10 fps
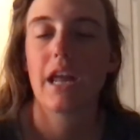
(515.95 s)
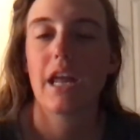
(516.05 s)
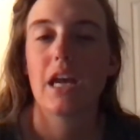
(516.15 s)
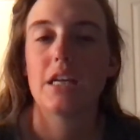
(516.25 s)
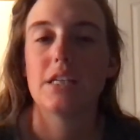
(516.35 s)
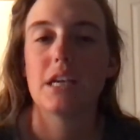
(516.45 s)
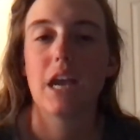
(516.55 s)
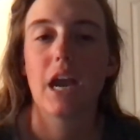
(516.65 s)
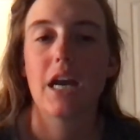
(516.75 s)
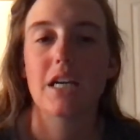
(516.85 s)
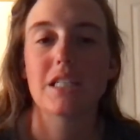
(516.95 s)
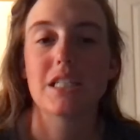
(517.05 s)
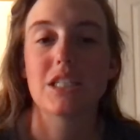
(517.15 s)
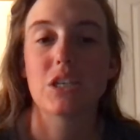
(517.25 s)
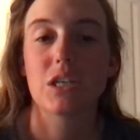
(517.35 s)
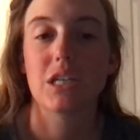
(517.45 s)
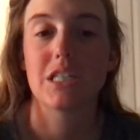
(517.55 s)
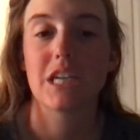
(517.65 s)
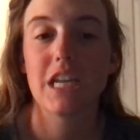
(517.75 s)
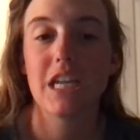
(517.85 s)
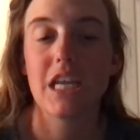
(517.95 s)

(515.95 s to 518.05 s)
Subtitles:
and it has the stardust in it.